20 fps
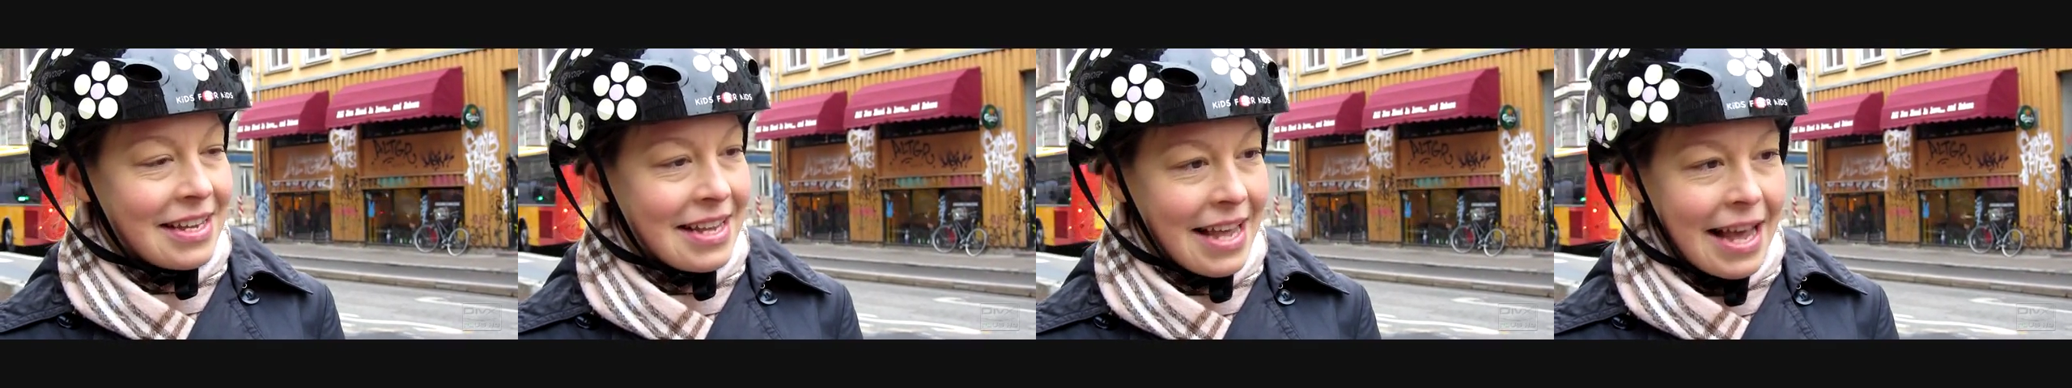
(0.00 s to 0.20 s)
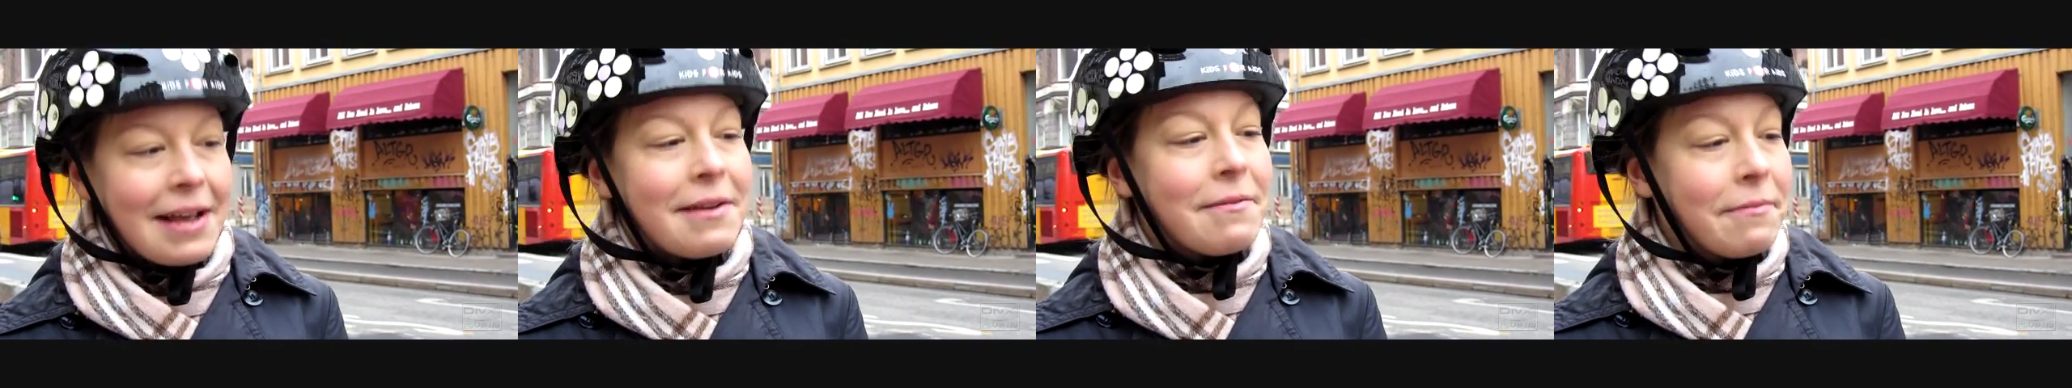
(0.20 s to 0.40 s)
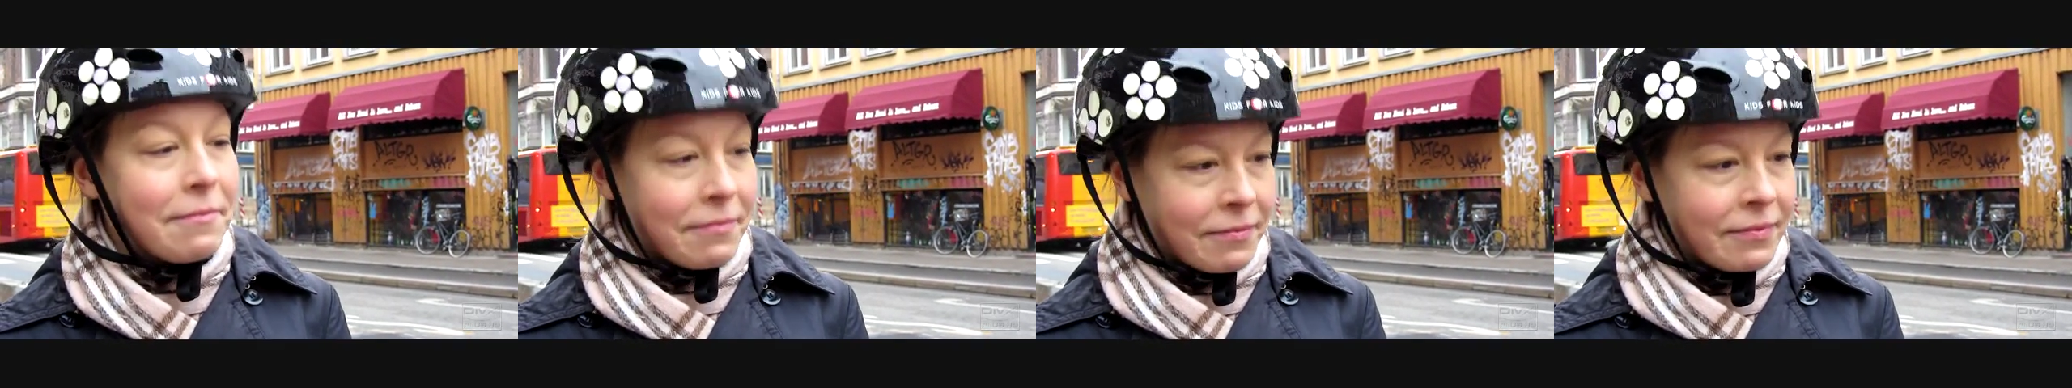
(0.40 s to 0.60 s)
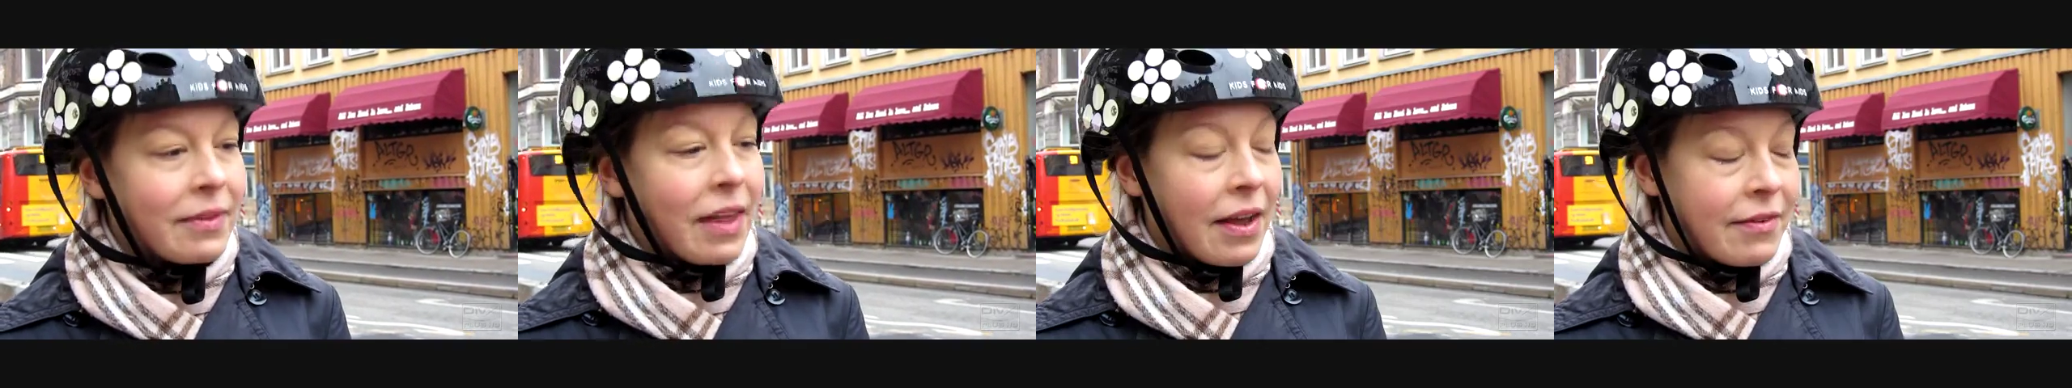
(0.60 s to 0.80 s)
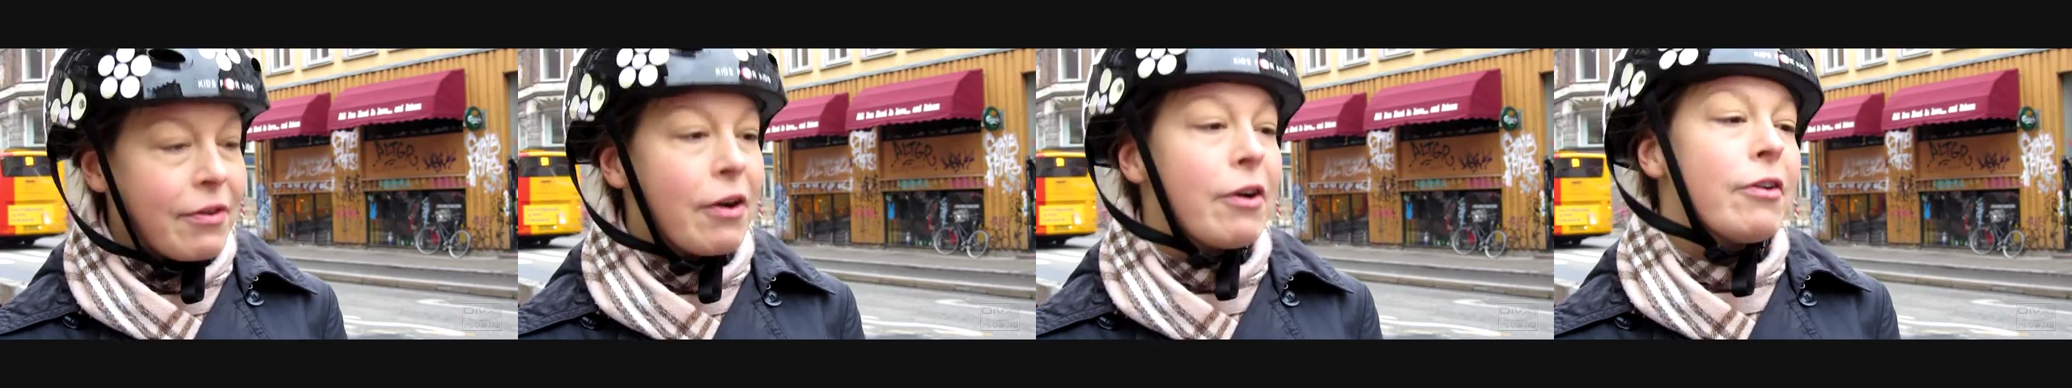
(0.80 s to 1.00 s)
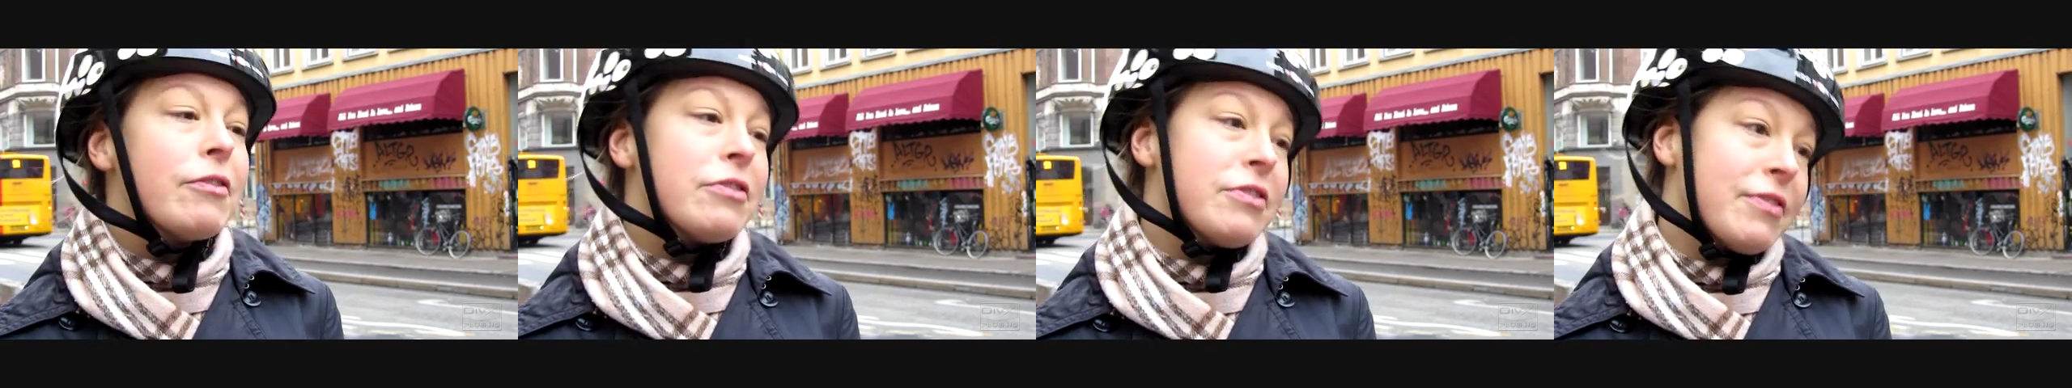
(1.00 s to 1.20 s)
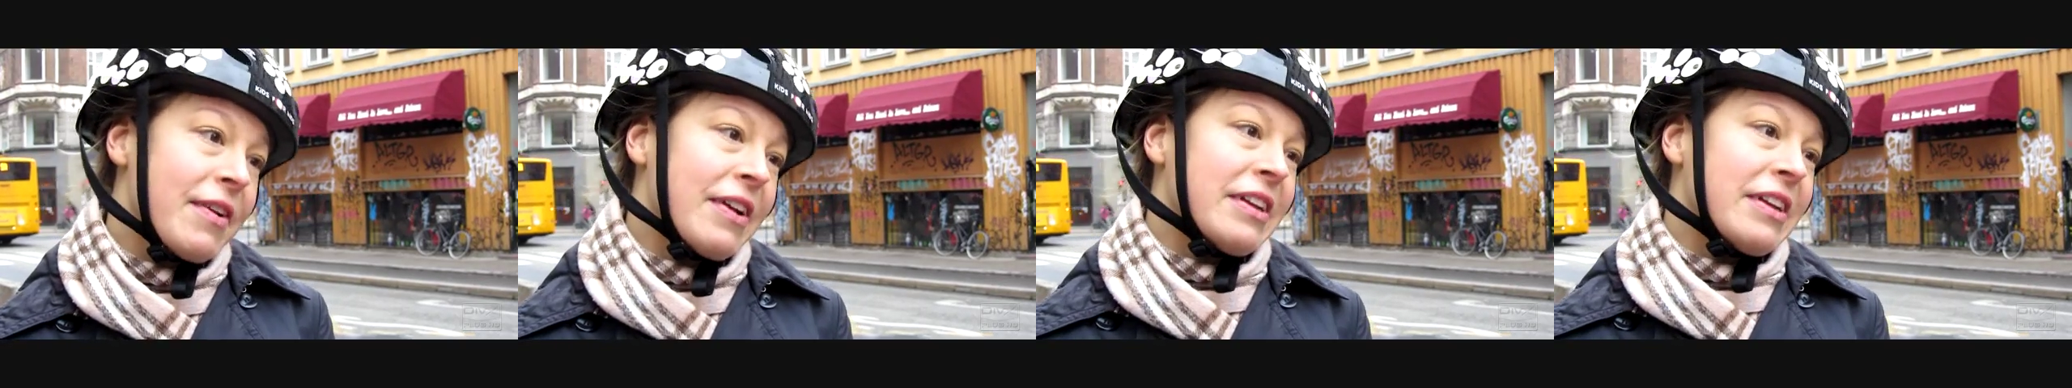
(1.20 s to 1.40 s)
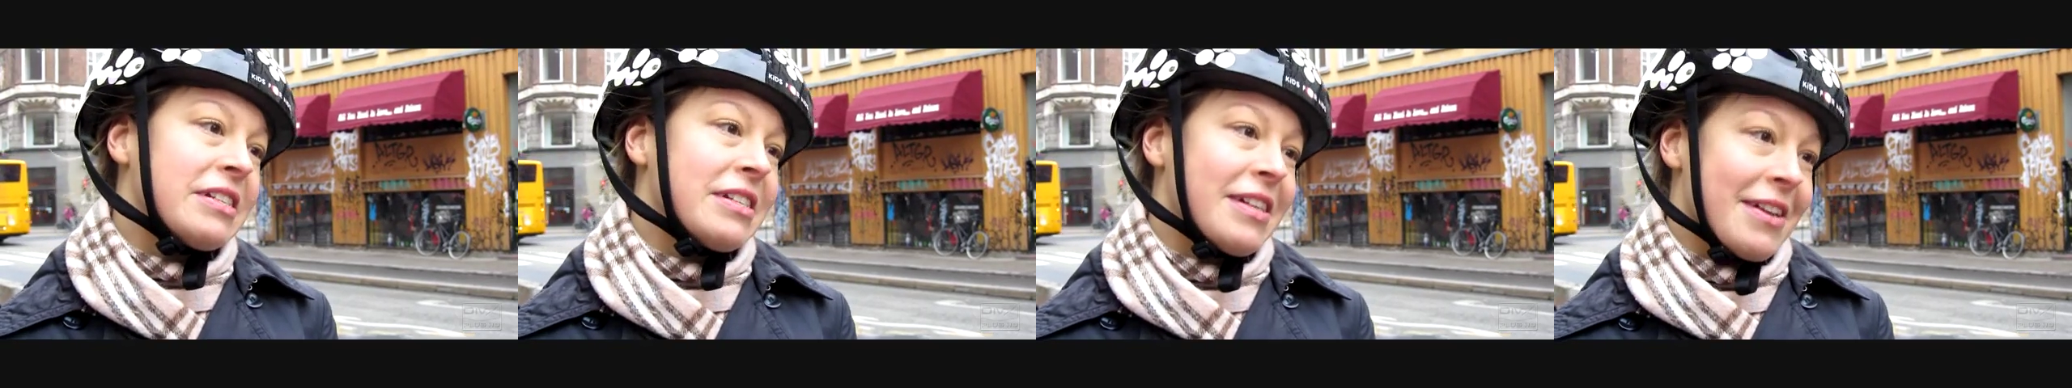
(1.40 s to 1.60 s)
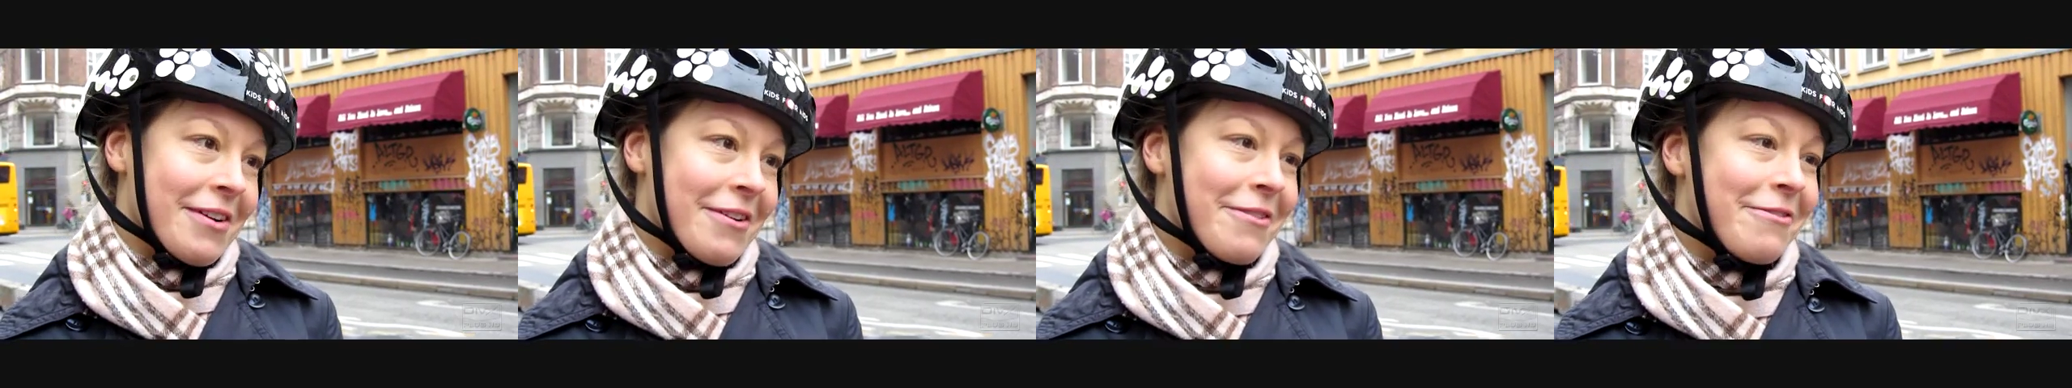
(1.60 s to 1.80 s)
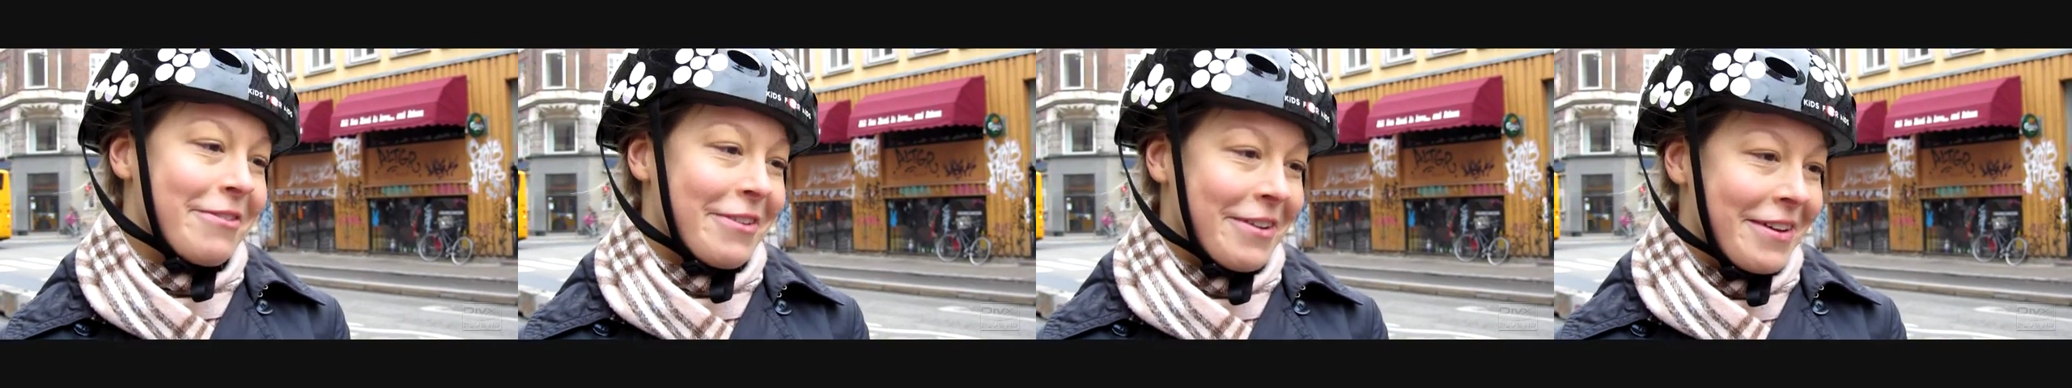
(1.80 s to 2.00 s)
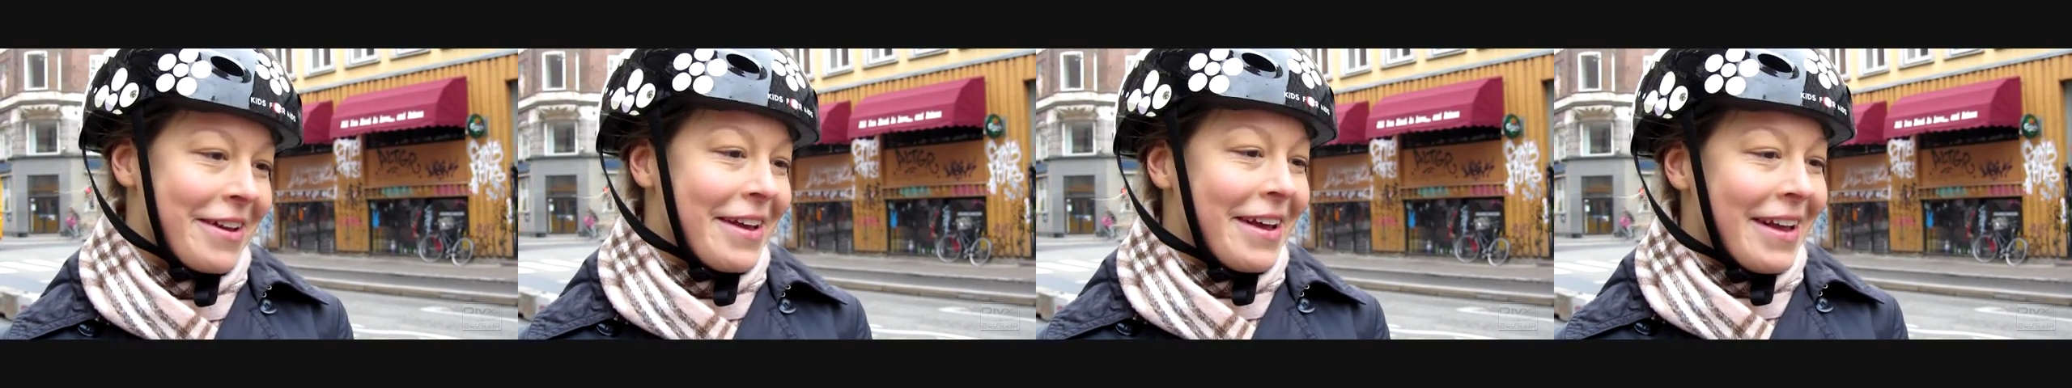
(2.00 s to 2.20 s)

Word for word: Yeah, about have yeah. safe.